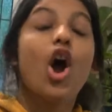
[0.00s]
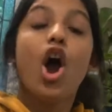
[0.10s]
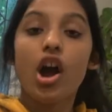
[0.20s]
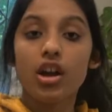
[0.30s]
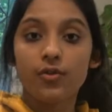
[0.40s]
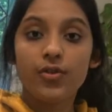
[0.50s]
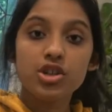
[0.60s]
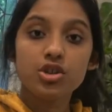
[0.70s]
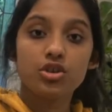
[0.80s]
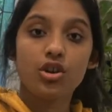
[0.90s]

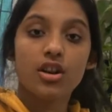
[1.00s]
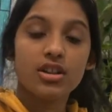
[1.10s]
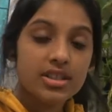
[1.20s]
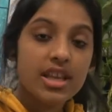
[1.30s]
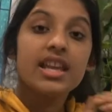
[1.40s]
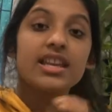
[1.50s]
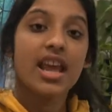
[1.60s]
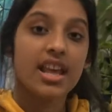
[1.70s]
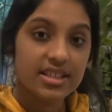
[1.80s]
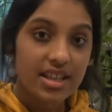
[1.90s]
artificial neurons
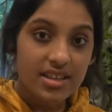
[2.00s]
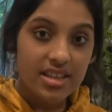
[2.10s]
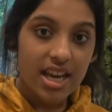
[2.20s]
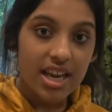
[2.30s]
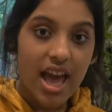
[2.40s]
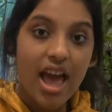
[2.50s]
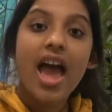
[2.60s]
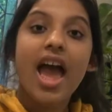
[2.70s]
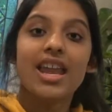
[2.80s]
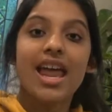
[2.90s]
takes in data
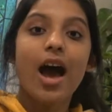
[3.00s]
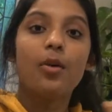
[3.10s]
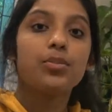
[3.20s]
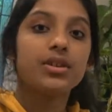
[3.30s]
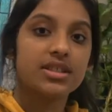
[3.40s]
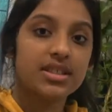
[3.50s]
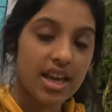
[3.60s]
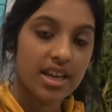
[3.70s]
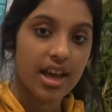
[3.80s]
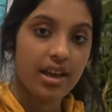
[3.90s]
and outputs
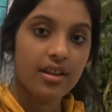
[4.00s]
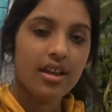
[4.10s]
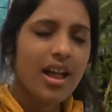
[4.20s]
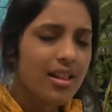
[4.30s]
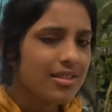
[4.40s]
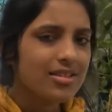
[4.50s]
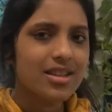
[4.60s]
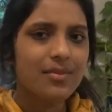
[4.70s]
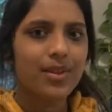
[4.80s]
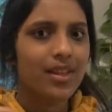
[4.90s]
data. A little
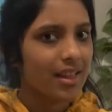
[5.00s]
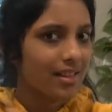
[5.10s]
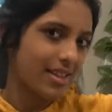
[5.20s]
something like